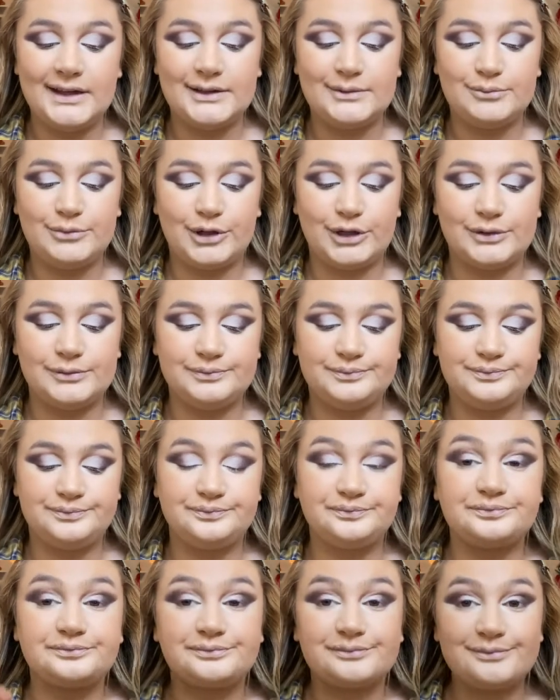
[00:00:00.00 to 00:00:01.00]
But,
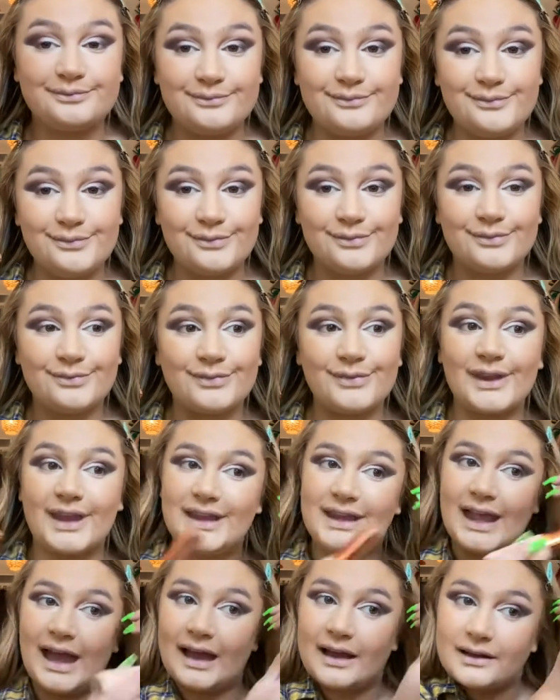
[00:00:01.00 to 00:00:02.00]

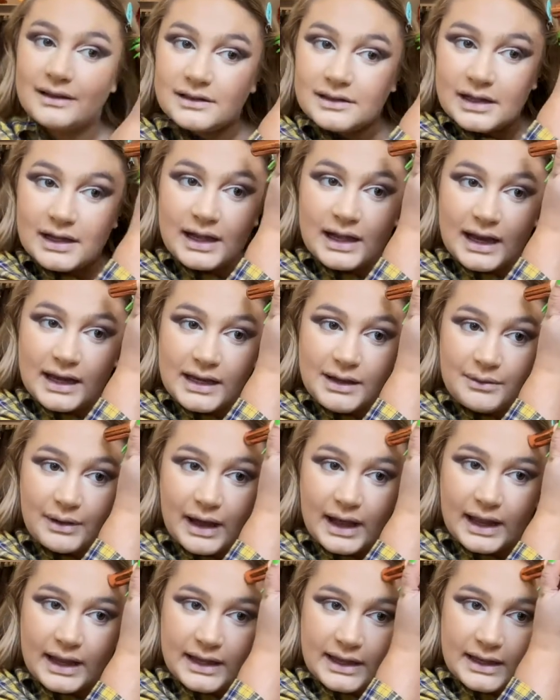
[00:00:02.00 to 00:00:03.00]
yeah.
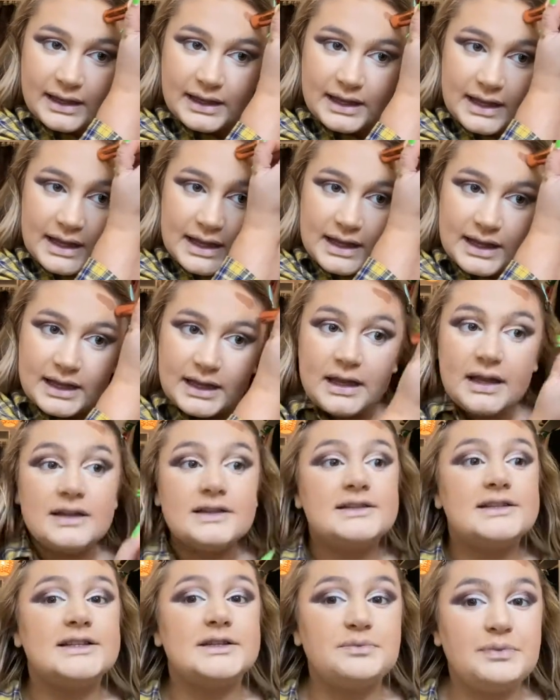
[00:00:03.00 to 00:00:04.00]
Anyway,
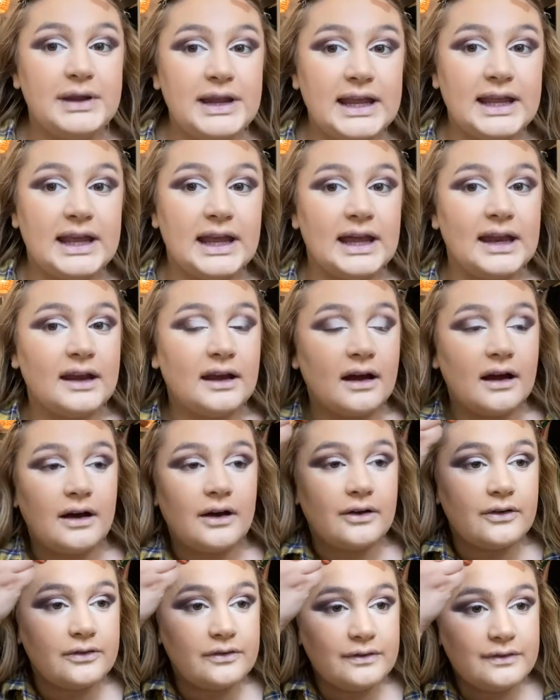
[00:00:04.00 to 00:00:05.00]
speaking
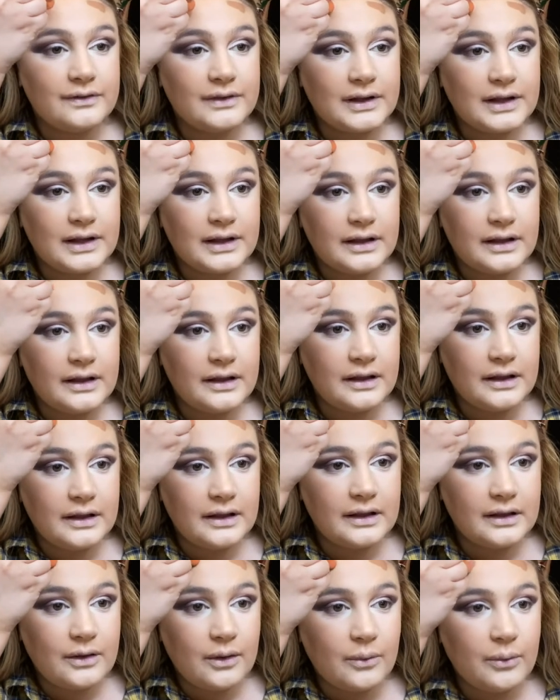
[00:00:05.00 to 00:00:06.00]
of
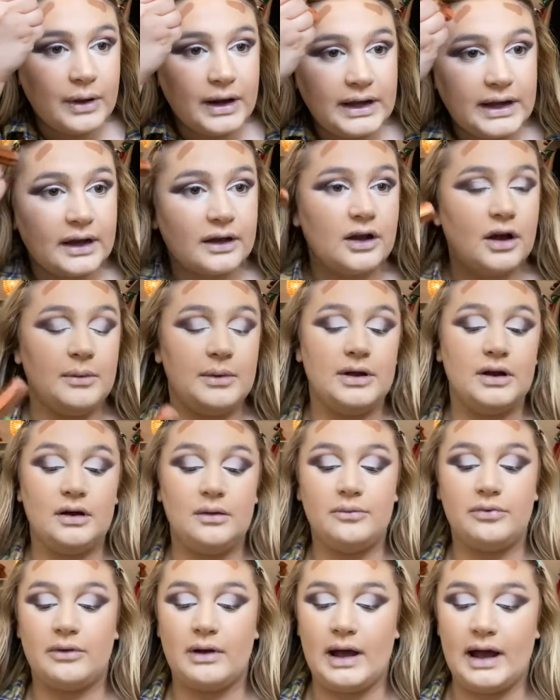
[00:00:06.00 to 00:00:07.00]
winter coming
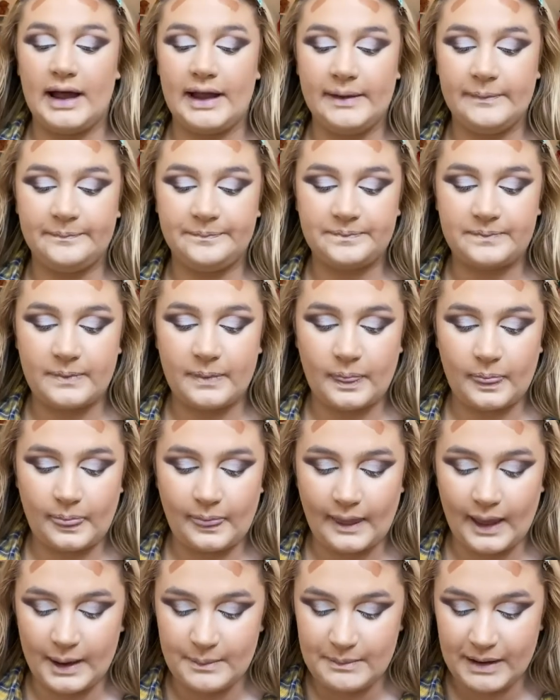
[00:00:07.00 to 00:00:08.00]
up, right?
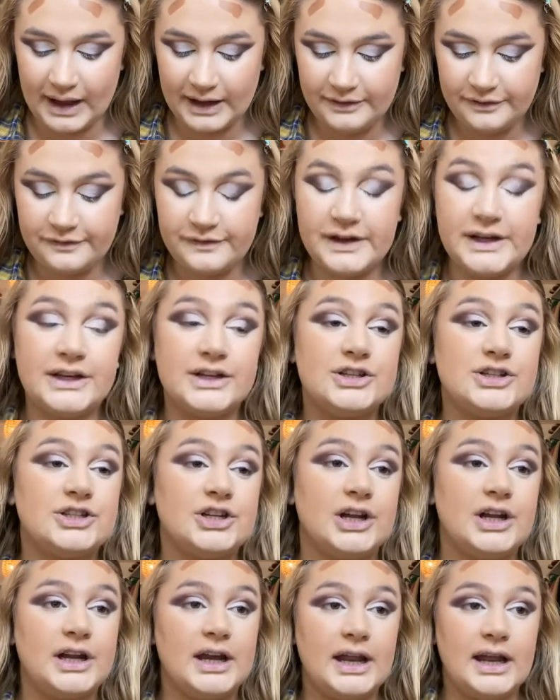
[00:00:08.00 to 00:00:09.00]
my fitness
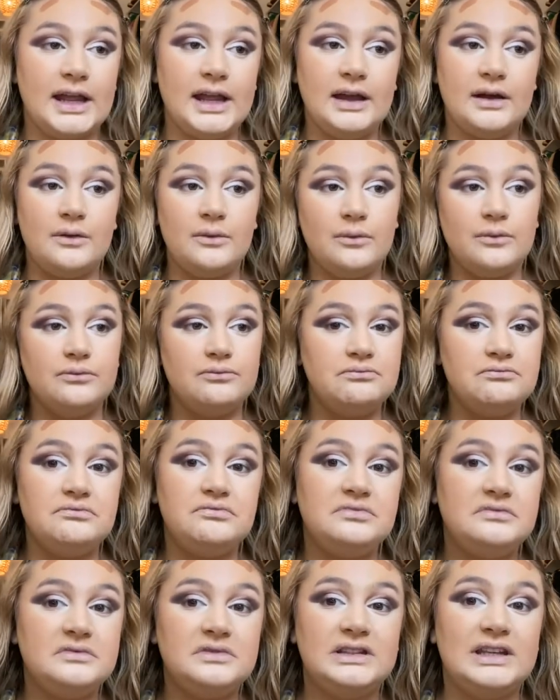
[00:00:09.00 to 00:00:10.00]
journey
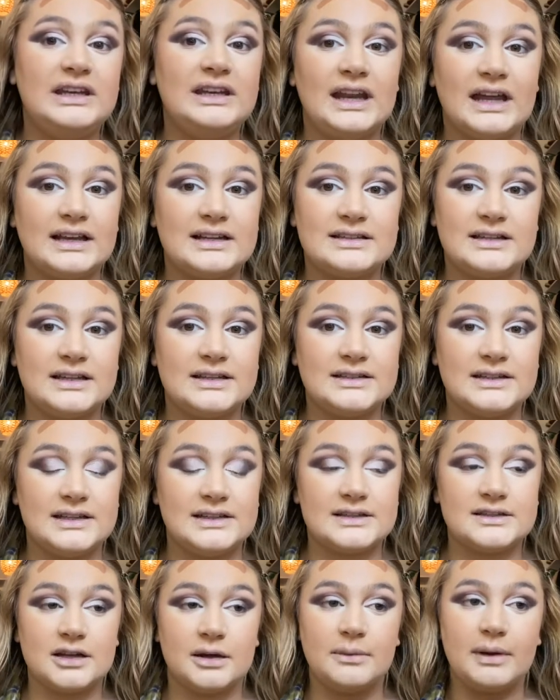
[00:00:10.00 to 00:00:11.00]
didn't exist in
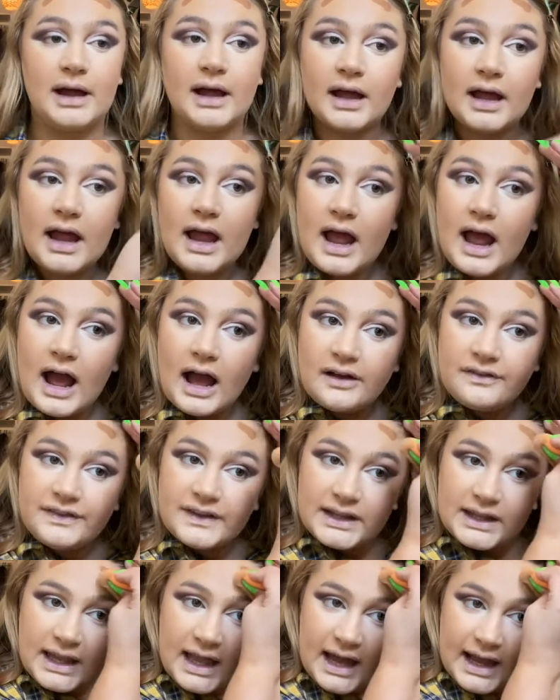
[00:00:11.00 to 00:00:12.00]
summer. I
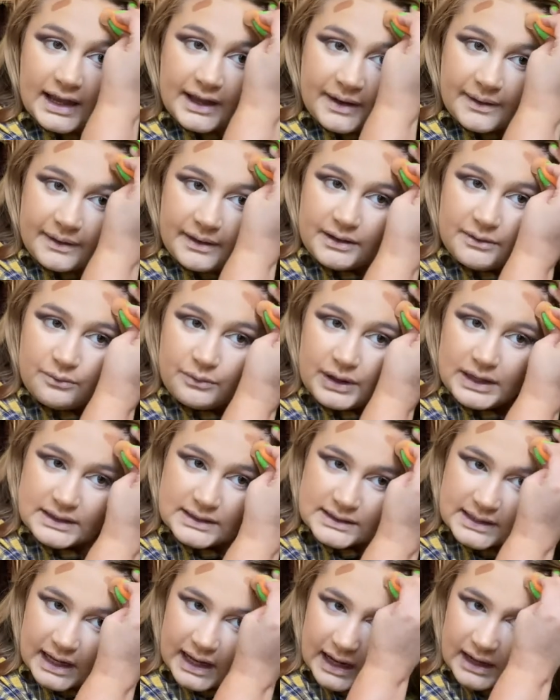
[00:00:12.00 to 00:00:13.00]
feel like in
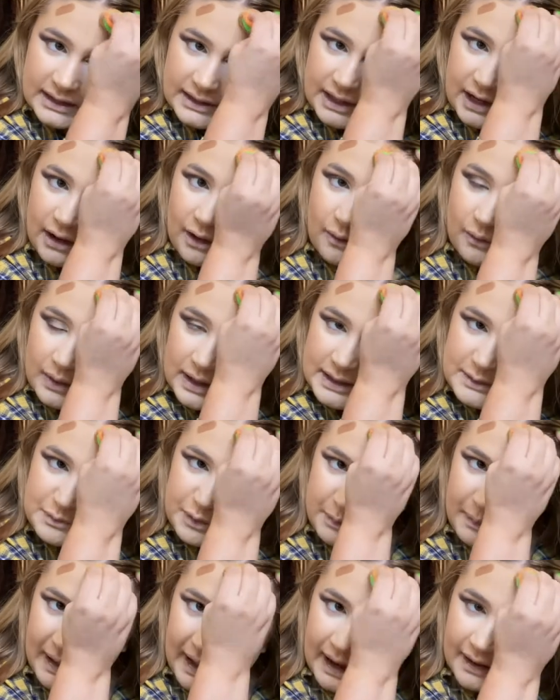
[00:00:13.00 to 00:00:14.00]
winter, you're always
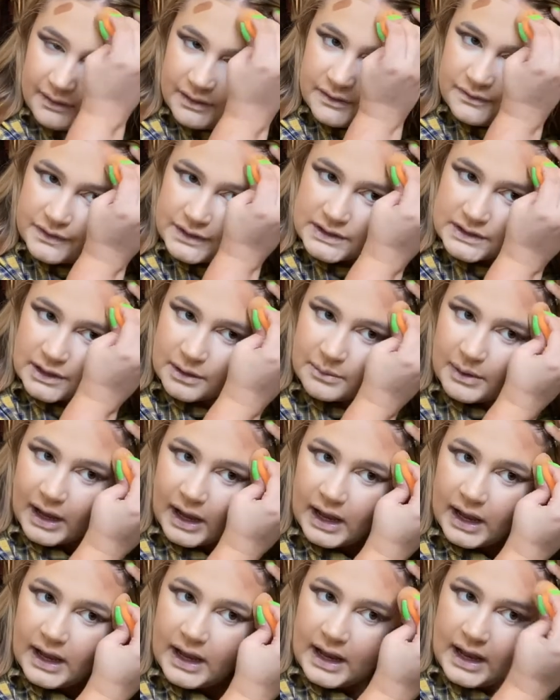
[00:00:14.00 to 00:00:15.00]
preparing for summer.